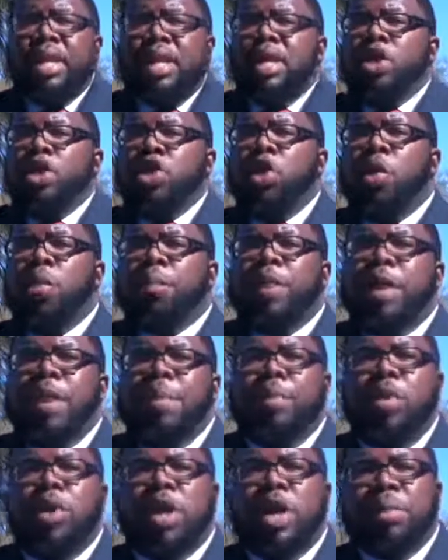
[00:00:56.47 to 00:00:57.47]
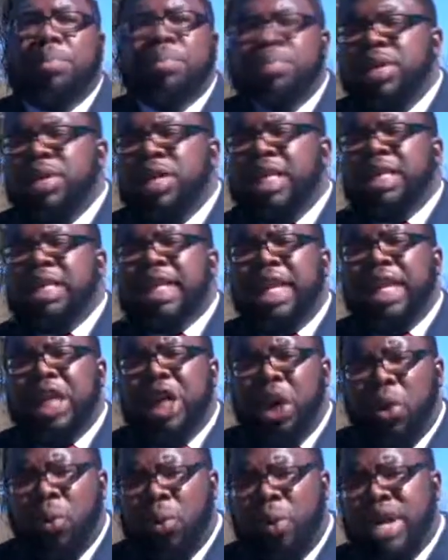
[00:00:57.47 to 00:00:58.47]
your people complete their
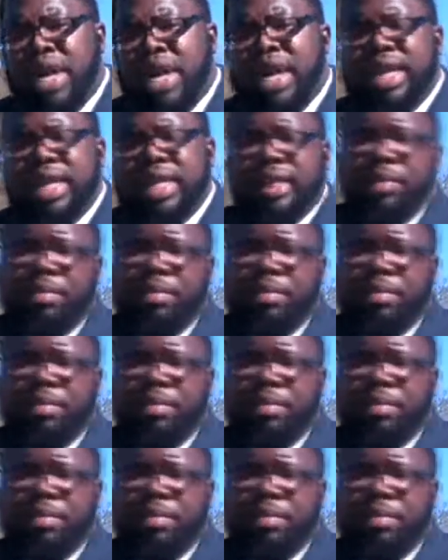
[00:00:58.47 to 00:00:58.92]
degrees